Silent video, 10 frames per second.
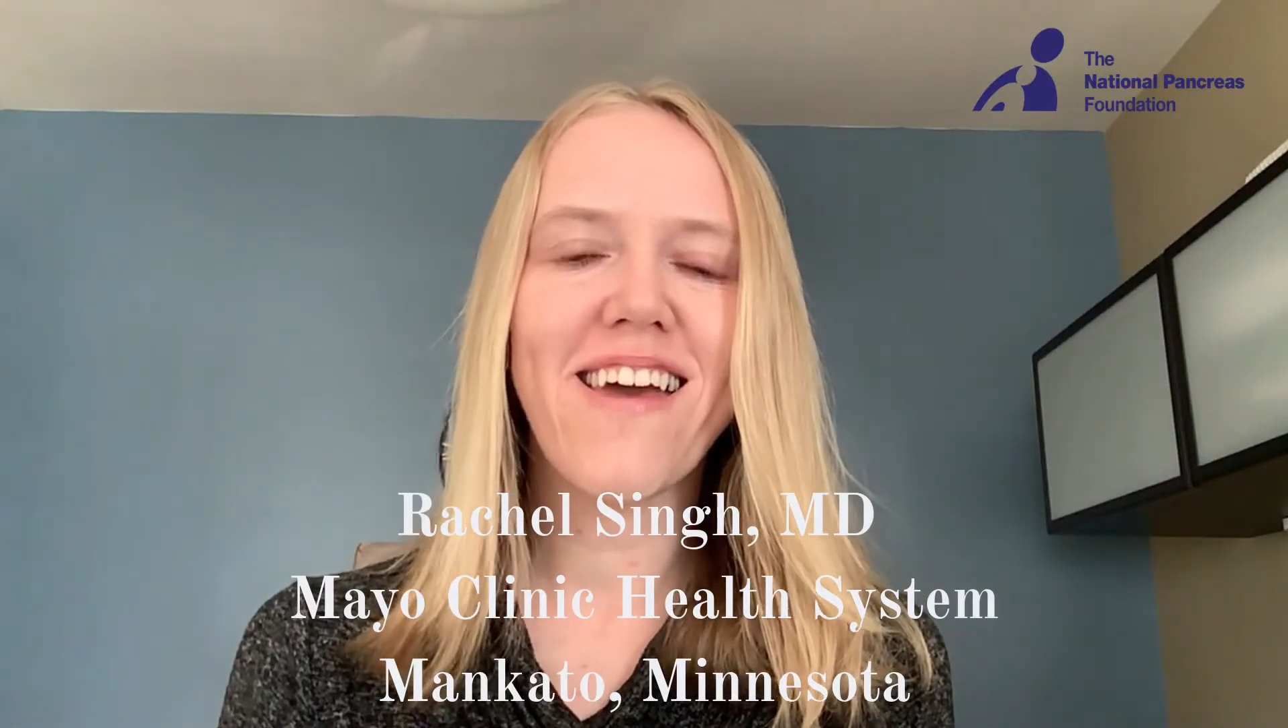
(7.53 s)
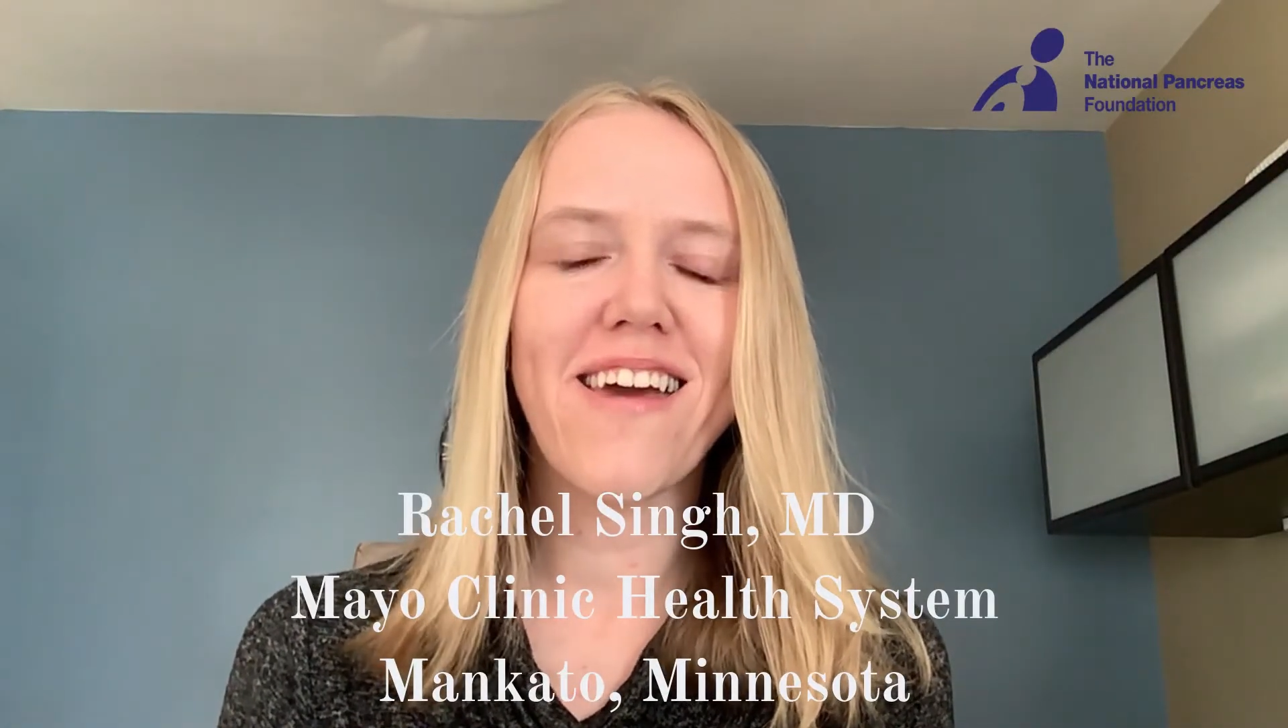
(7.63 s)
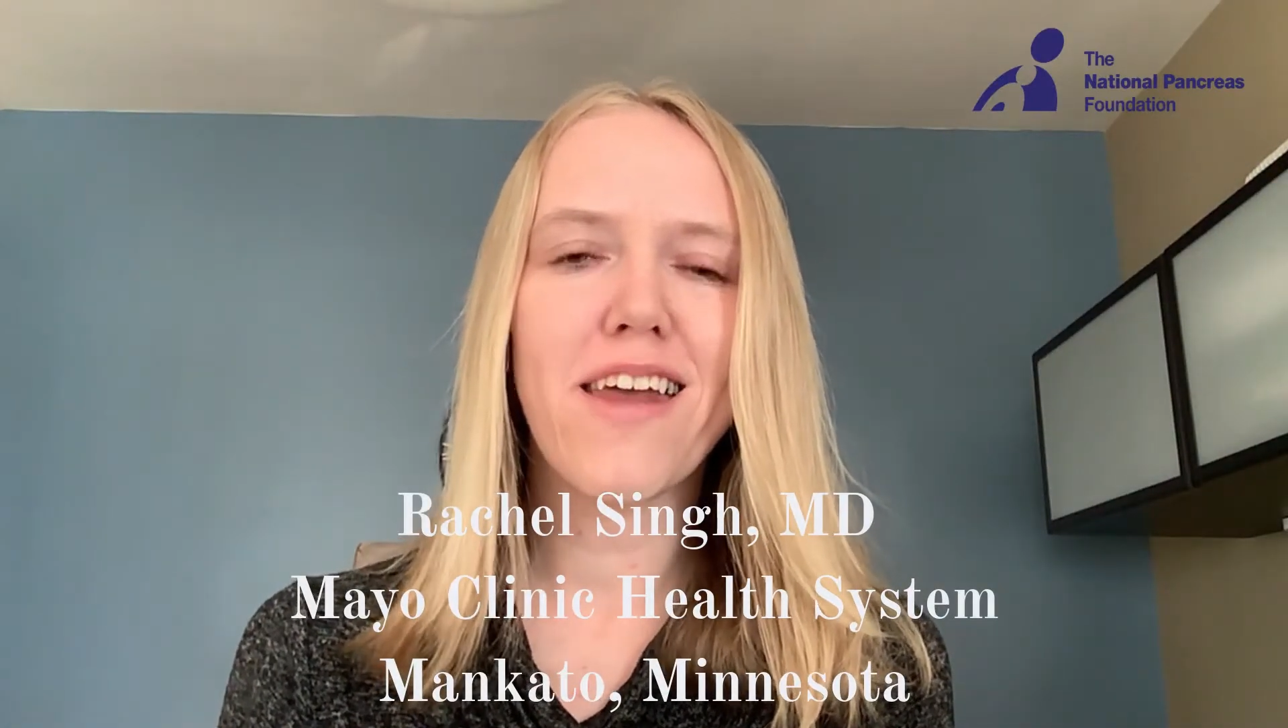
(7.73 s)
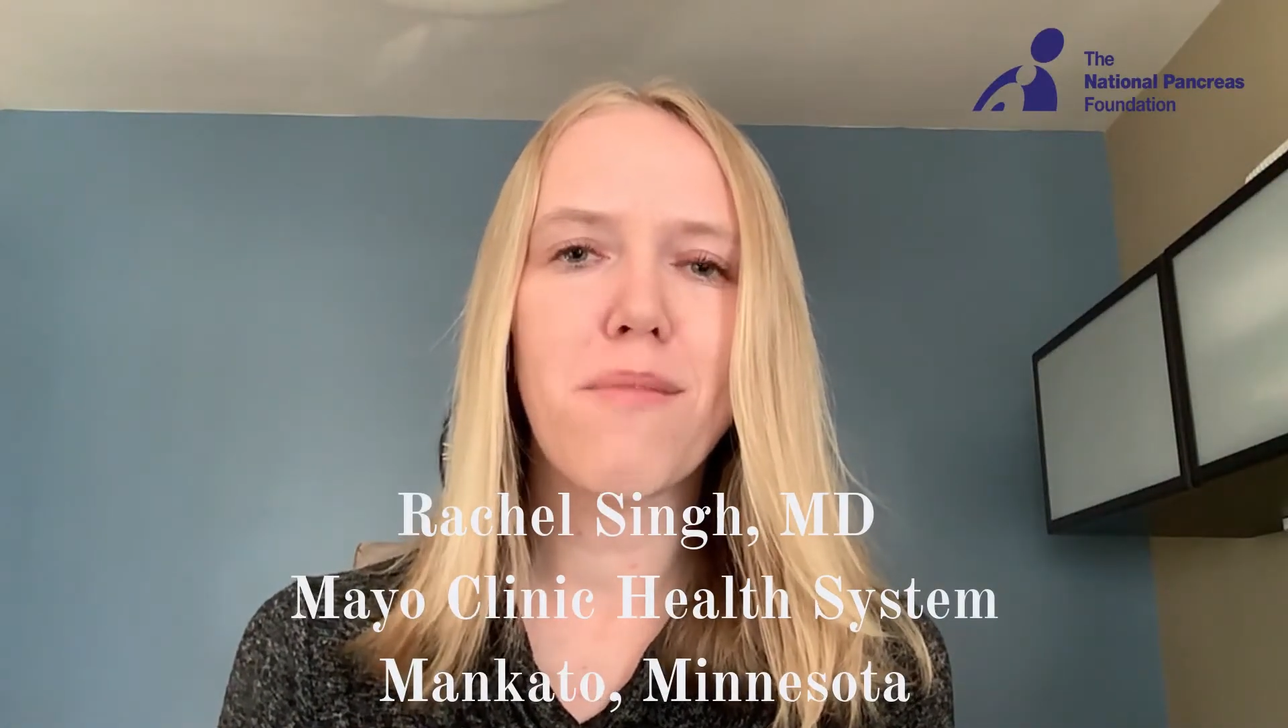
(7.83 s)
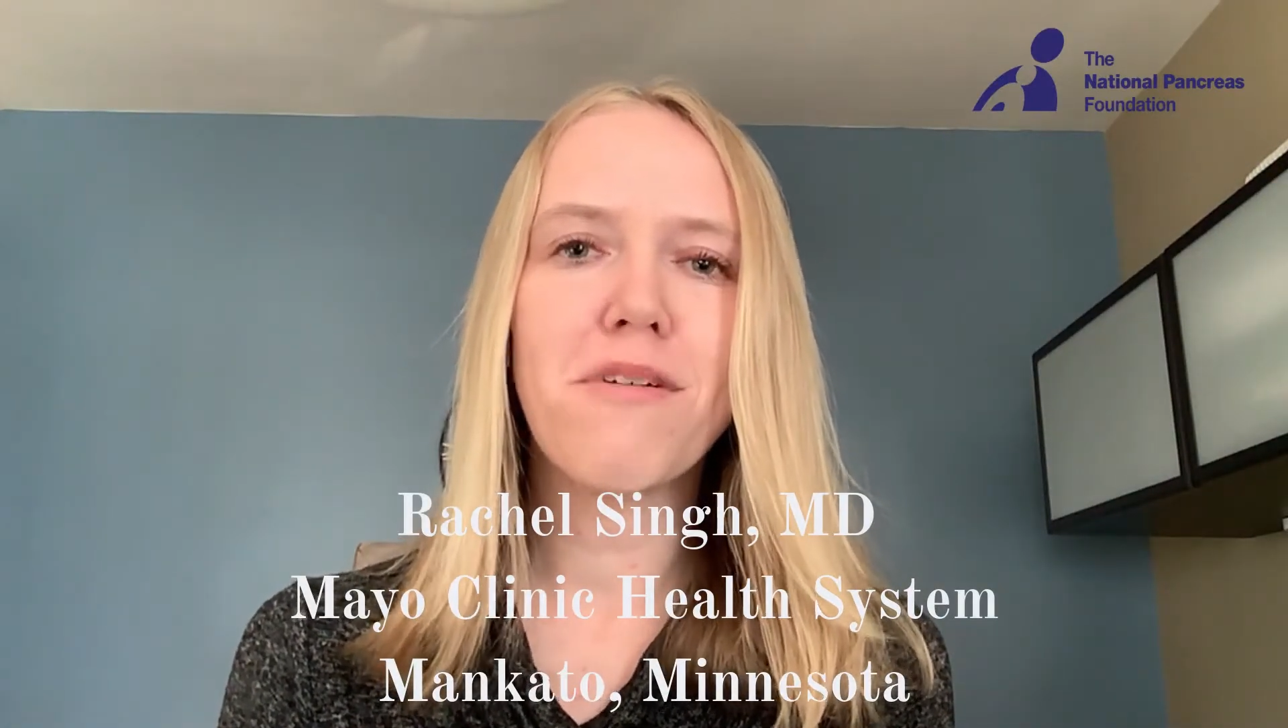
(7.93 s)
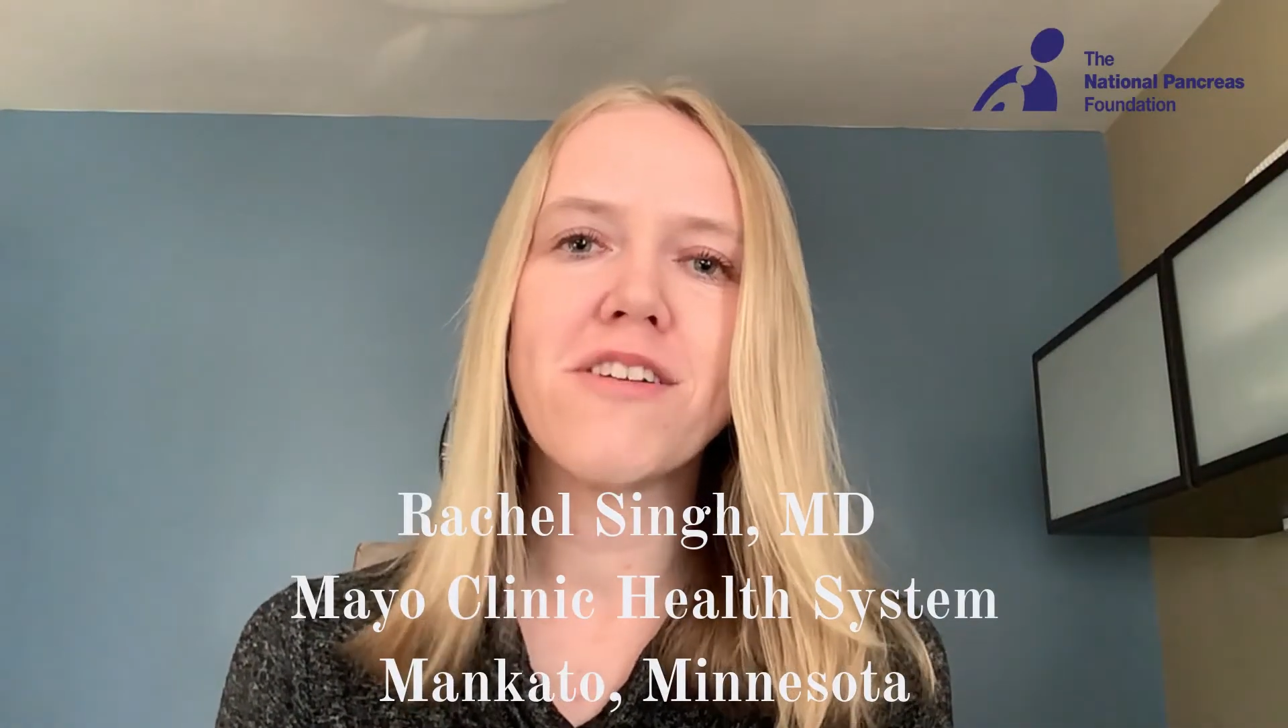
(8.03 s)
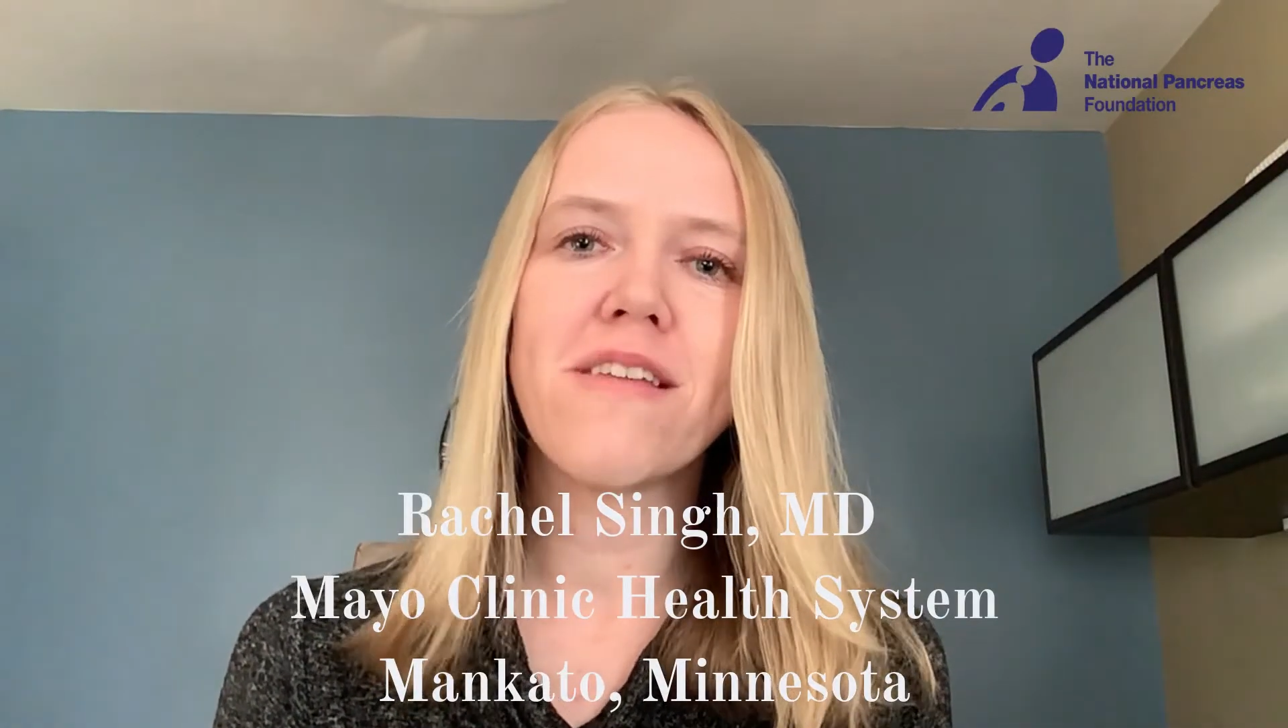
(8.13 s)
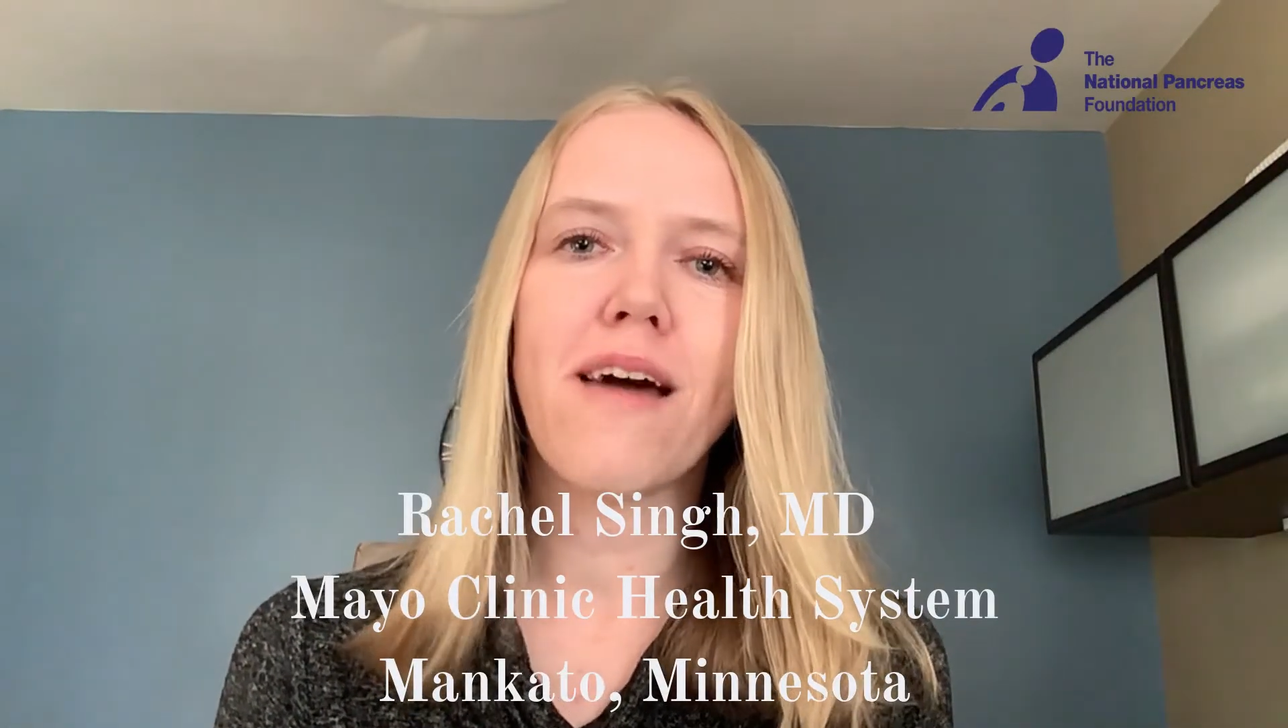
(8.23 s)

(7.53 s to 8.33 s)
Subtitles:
and I appreciate